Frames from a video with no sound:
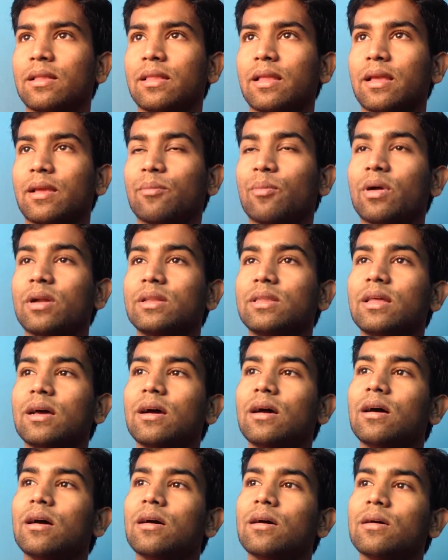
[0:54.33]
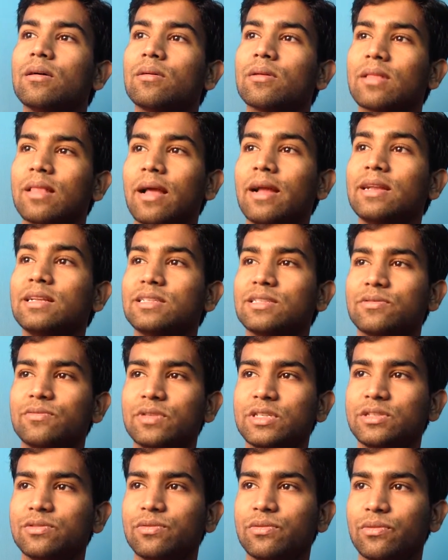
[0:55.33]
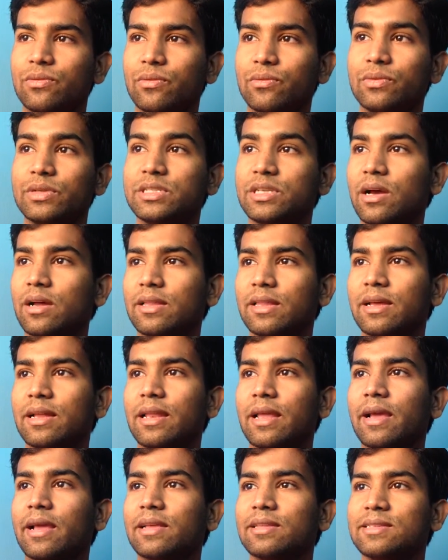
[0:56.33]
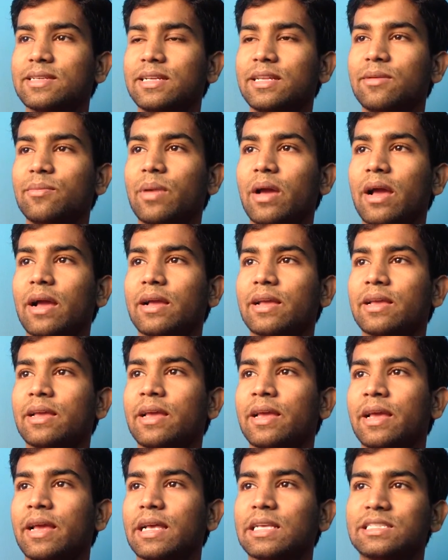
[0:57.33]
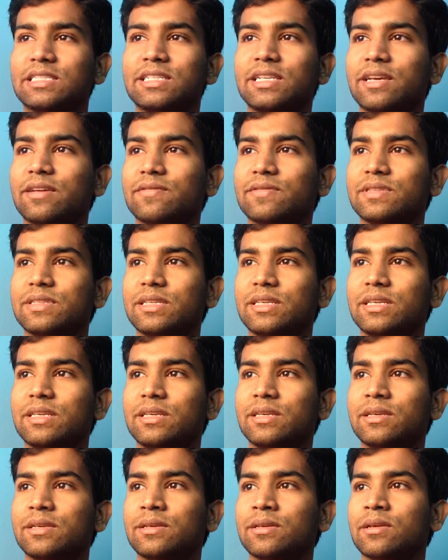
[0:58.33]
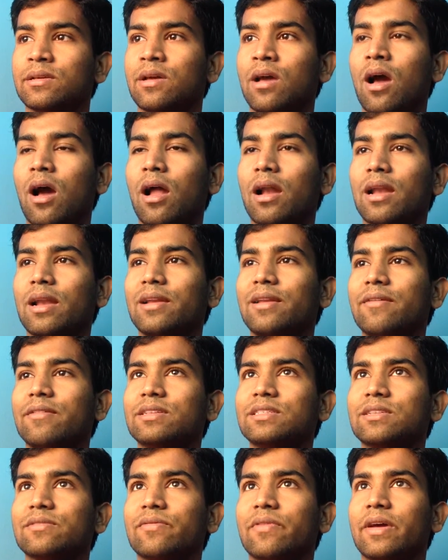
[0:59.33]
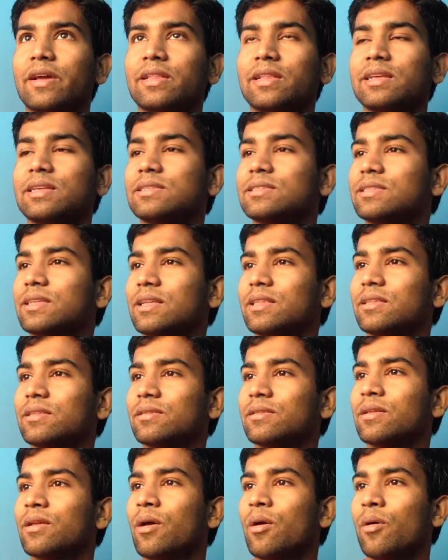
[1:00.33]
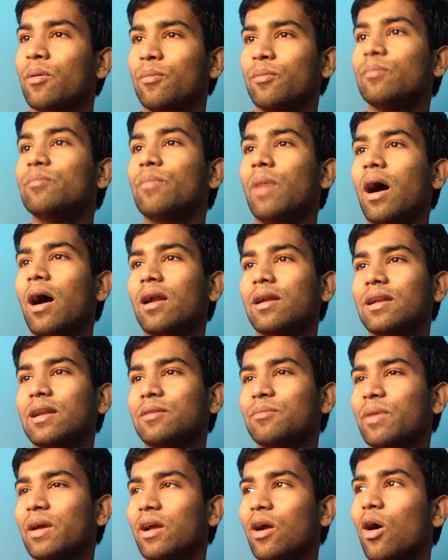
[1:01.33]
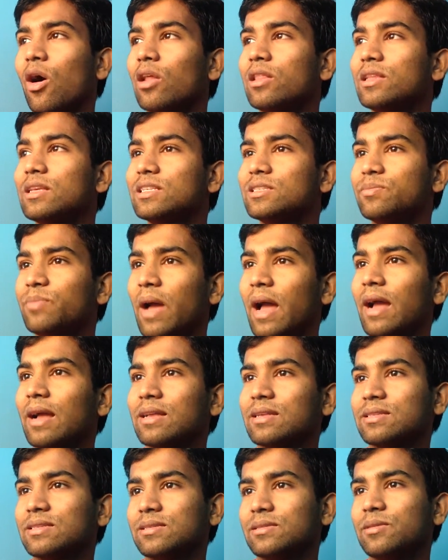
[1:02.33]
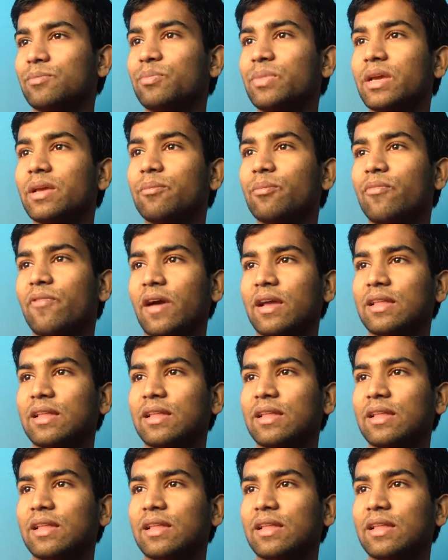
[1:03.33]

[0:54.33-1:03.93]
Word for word: Like, but the clients which which are there, like Citibank, HDFC, Harley Davidson Finance, and Heartland Bank, all these banks, the big